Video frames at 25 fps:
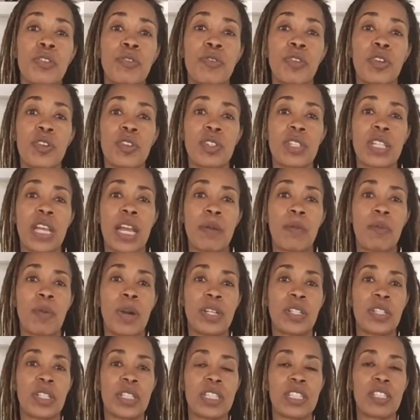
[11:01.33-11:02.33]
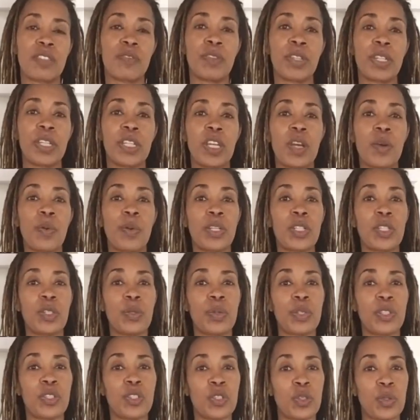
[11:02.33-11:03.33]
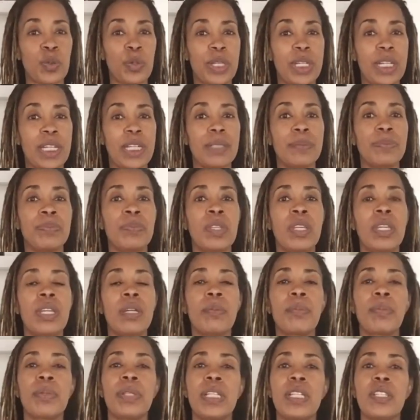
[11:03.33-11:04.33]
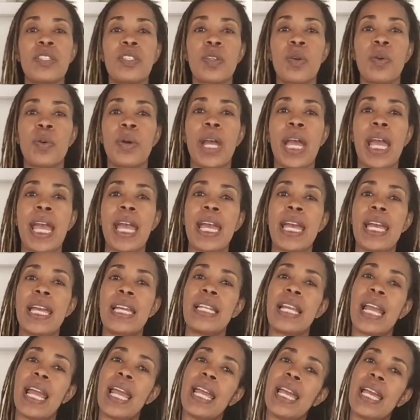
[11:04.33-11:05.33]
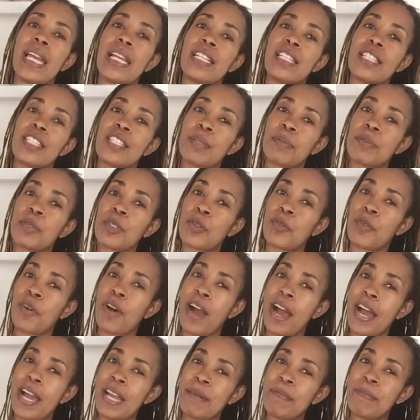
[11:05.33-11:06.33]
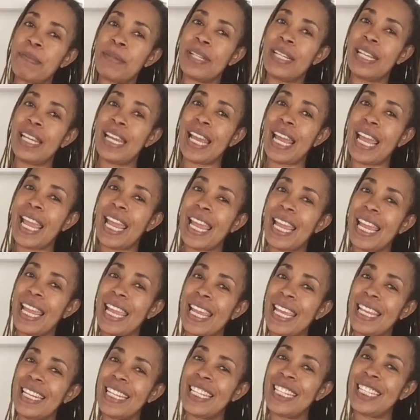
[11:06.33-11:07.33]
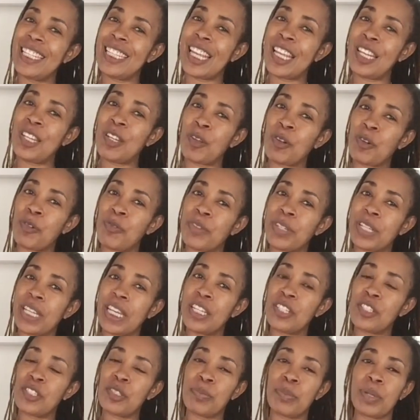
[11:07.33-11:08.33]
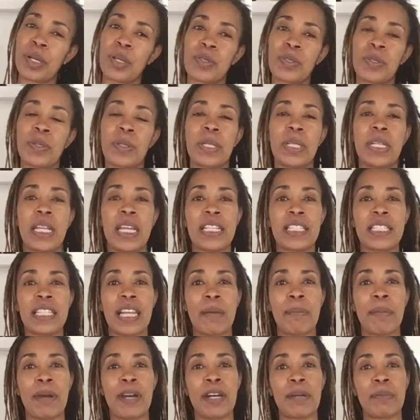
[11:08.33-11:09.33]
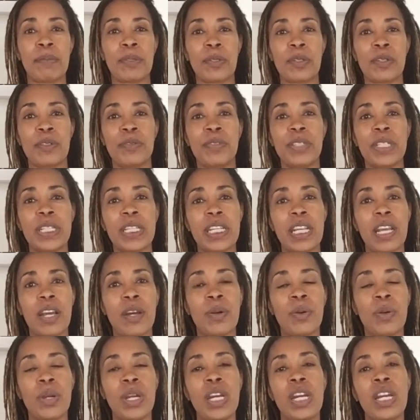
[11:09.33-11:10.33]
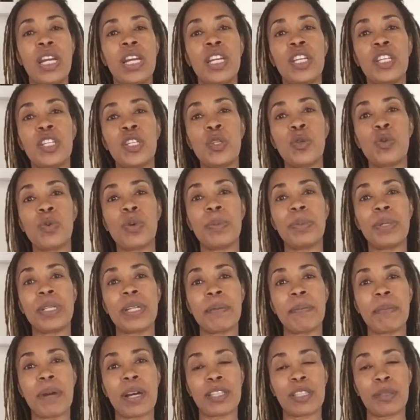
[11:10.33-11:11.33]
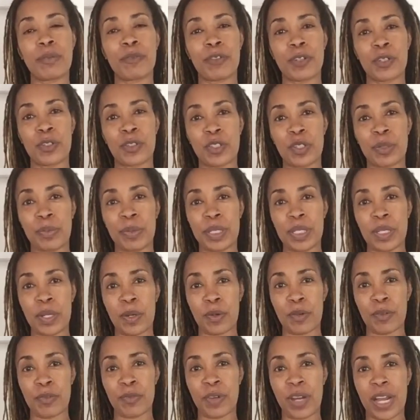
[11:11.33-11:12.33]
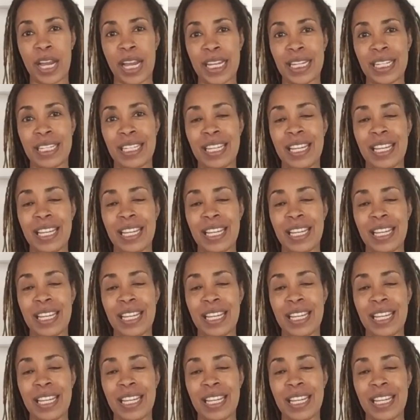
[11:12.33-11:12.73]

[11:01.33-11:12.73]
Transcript: first time watching this video and you enjoyed it, please go ahead and subscribe and hit that notification bell so the next time I upload a video, you will be among the first to be notified.